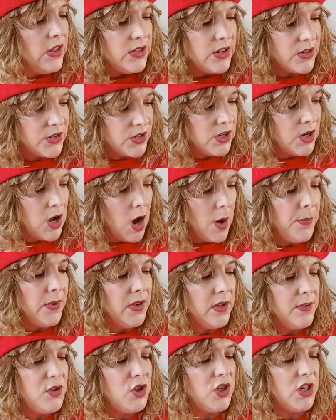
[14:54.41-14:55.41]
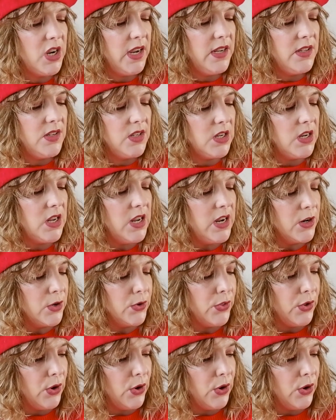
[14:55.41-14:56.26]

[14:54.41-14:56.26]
There's a couple of shades in here